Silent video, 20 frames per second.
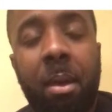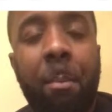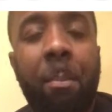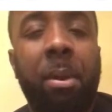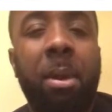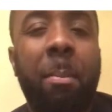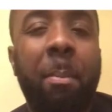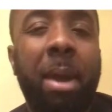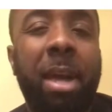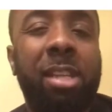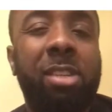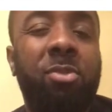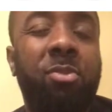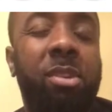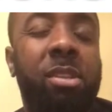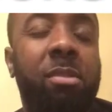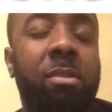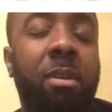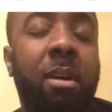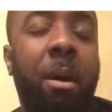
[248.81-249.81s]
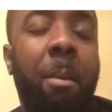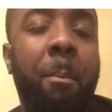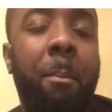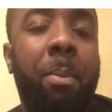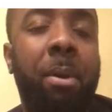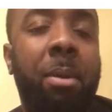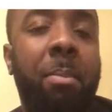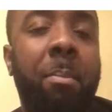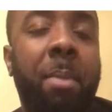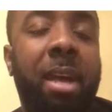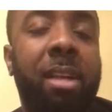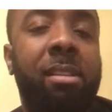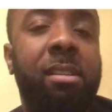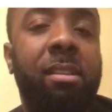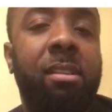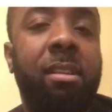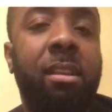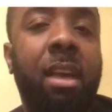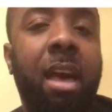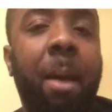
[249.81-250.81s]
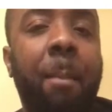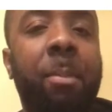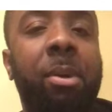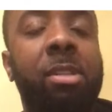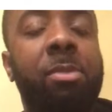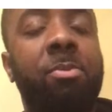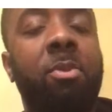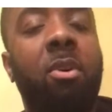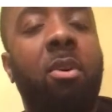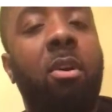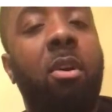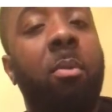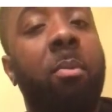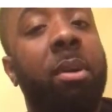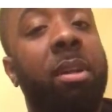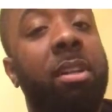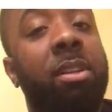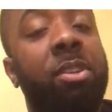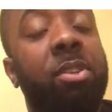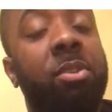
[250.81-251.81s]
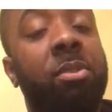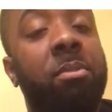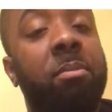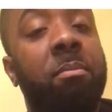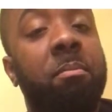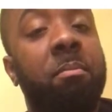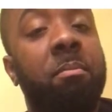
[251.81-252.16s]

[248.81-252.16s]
But imagine how much more harm we're going to do